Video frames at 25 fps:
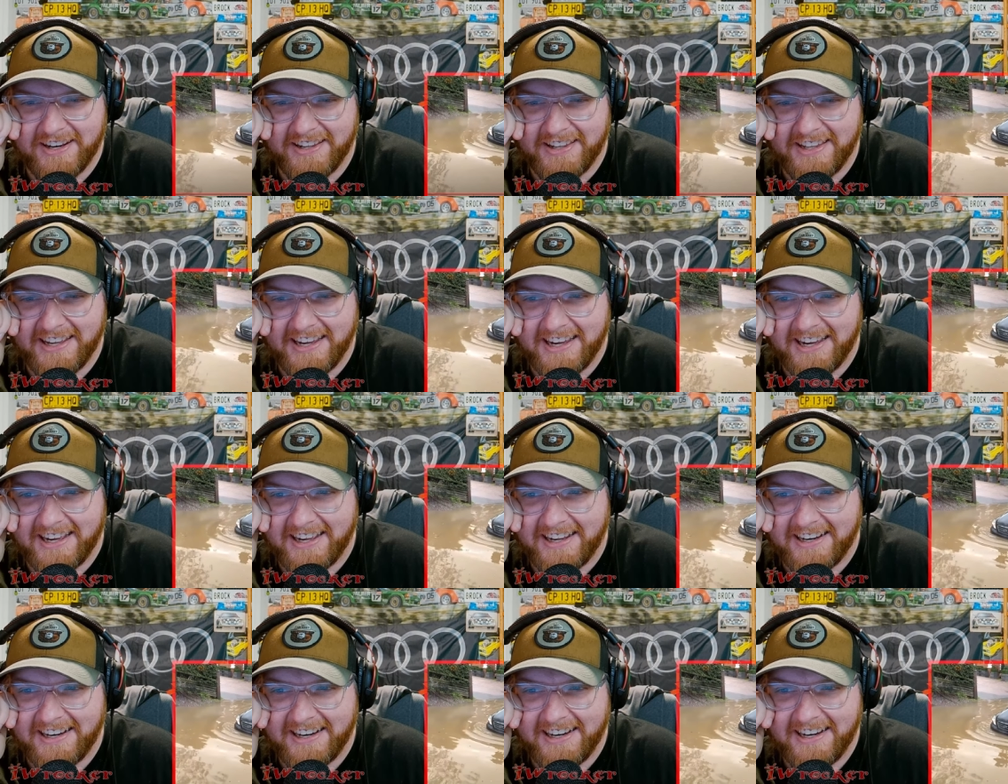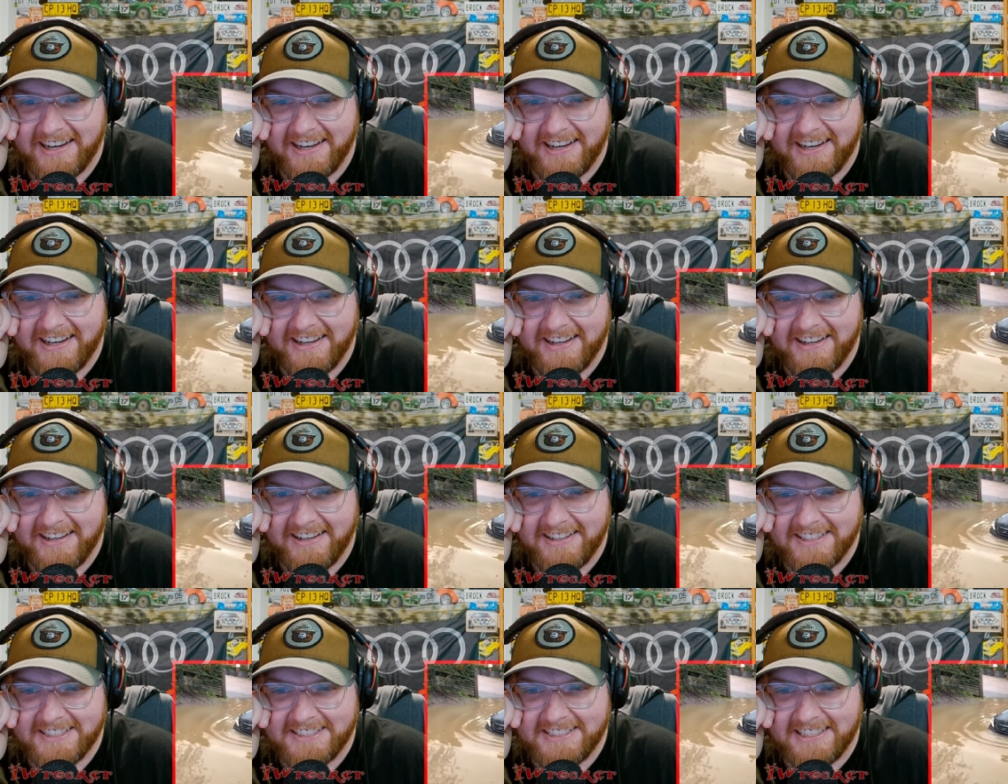of that.
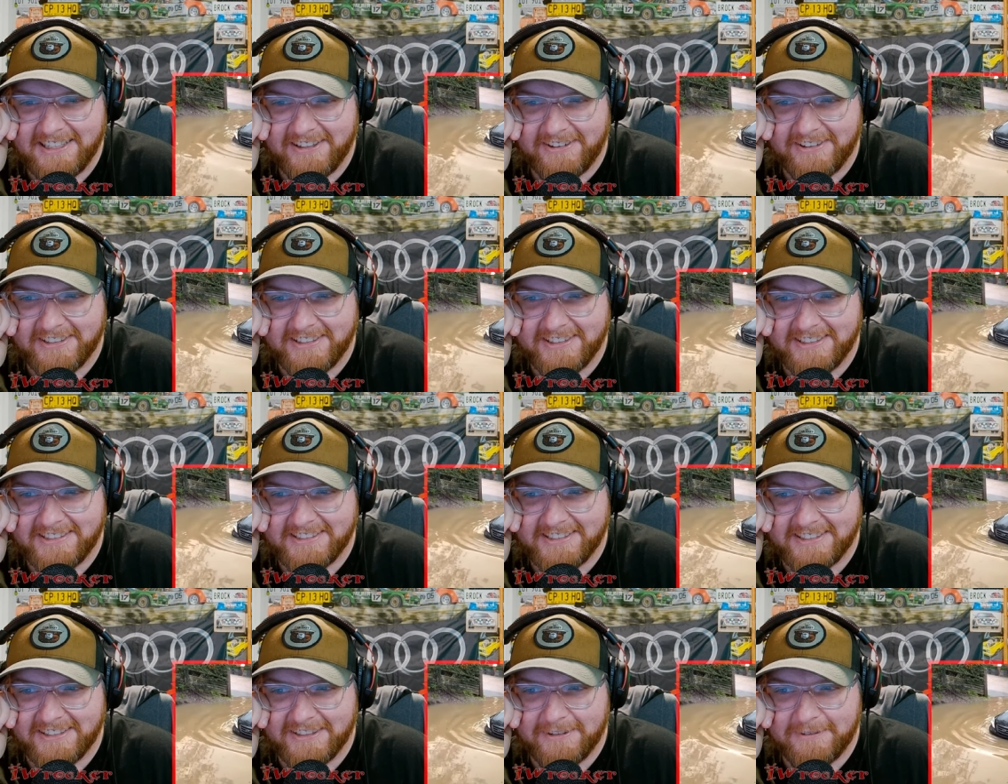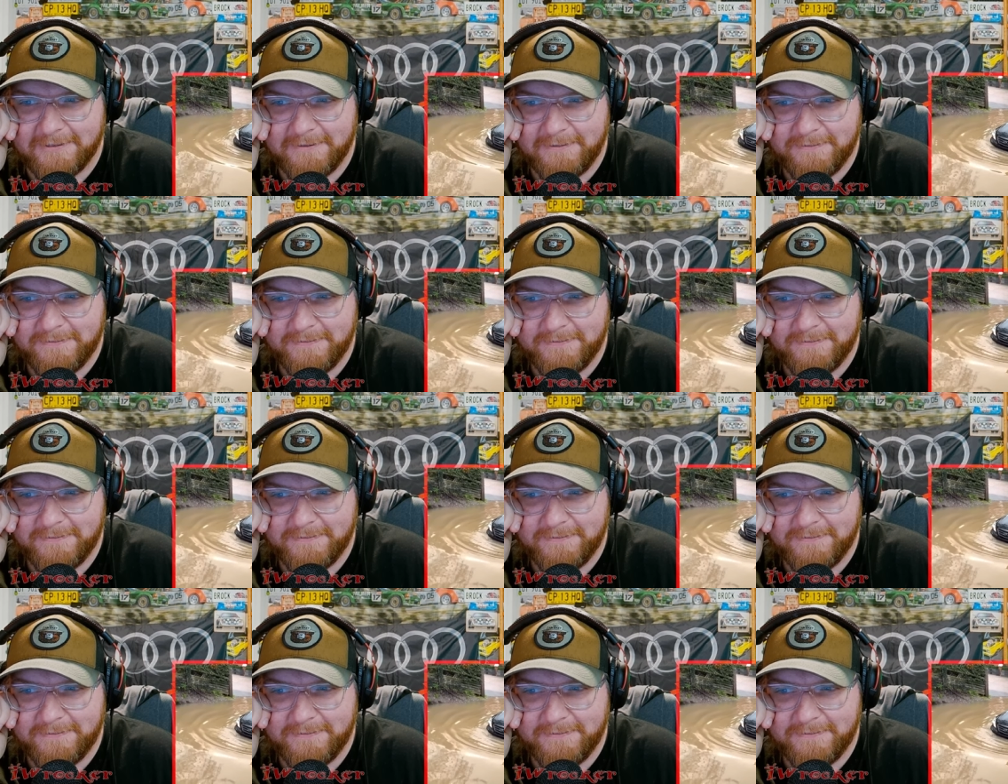See how it does, though.